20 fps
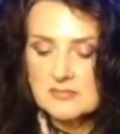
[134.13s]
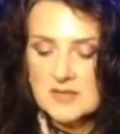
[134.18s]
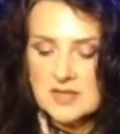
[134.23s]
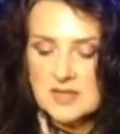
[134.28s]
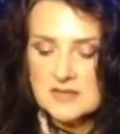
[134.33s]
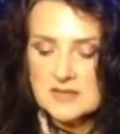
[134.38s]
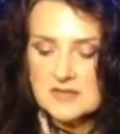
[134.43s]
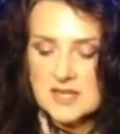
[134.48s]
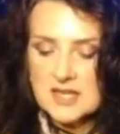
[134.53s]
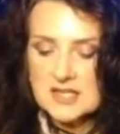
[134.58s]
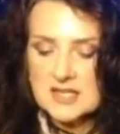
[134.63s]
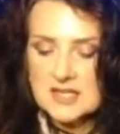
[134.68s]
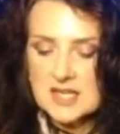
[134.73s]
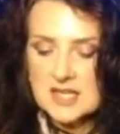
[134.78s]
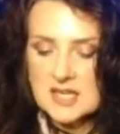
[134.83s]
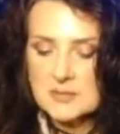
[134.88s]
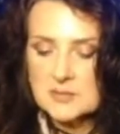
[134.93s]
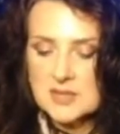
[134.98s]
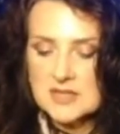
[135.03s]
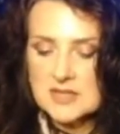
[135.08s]
They
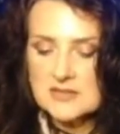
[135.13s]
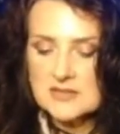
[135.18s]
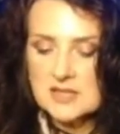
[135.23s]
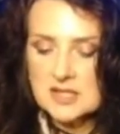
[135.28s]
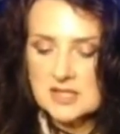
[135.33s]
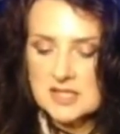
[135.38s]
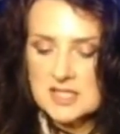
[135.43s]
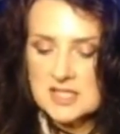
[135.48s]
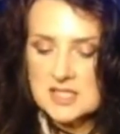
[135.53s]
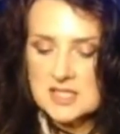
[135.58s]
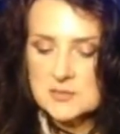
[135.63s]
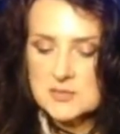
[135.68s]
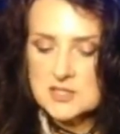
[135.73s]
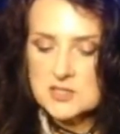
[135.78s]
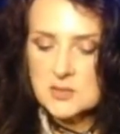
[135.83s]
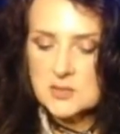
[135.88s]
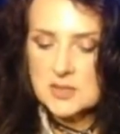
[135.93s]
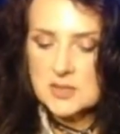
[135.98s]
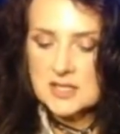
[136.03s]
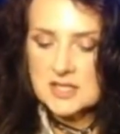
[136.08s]
can be the link
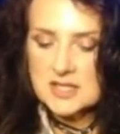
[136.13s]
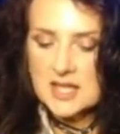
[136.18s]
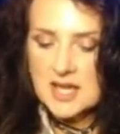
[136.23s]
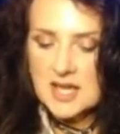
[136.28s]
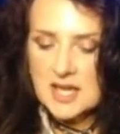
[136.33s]
between